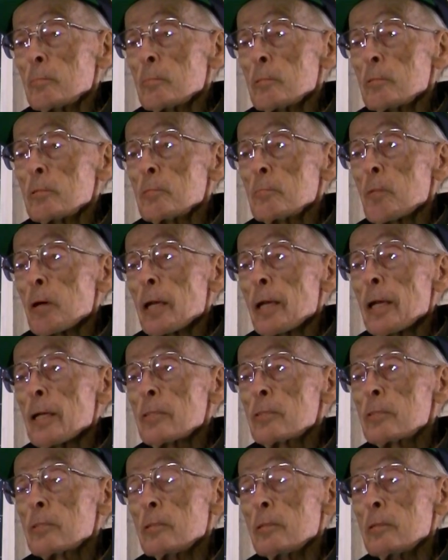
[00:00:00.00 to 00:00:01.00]
But my
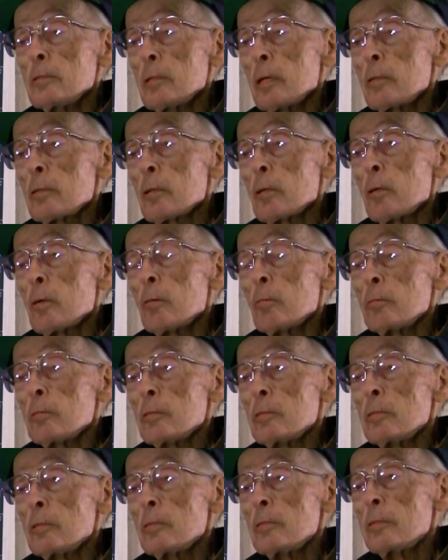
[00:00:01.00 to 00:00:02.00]
aunts and uncle owned
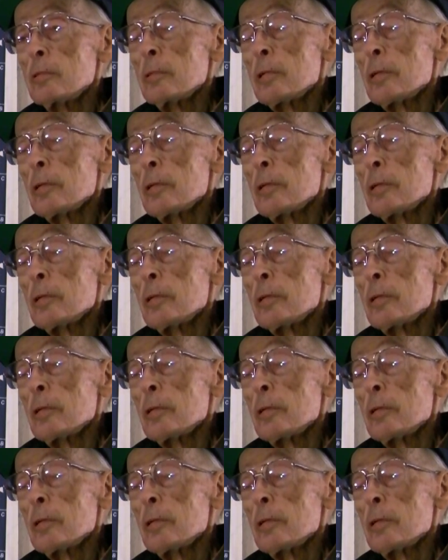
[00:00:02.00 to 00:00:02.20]
it,